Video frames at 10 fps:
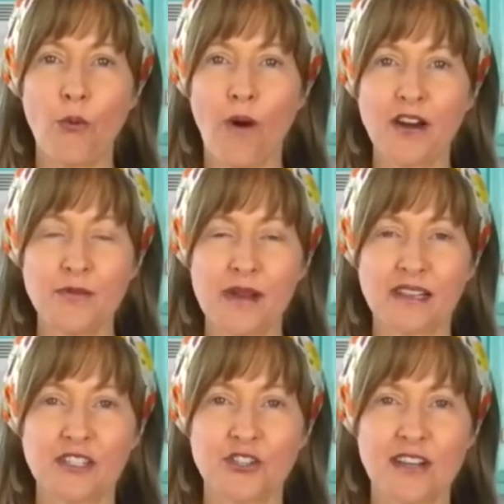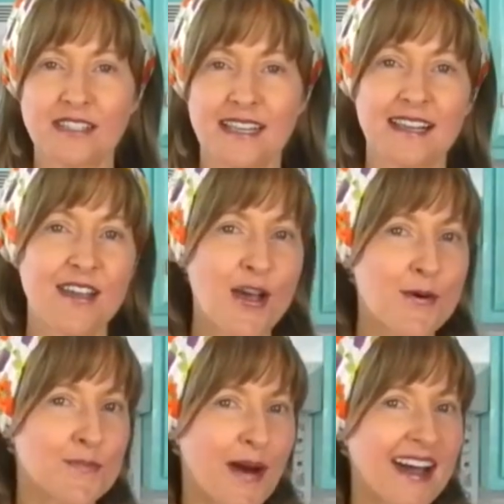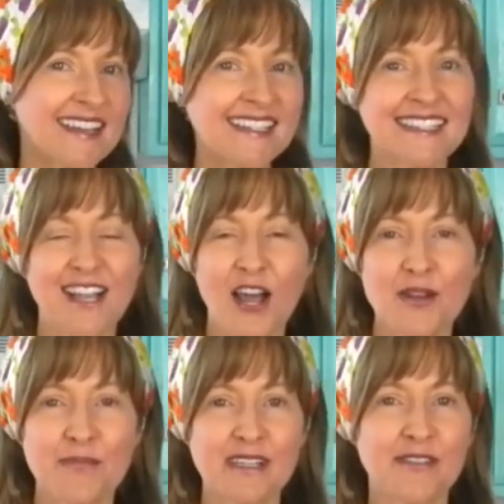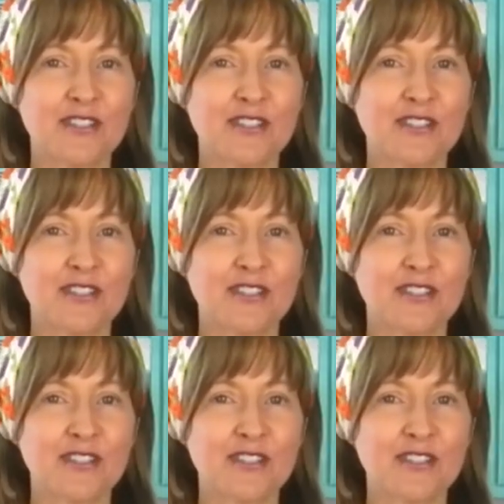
watermelon dressing, but it's got a bit of a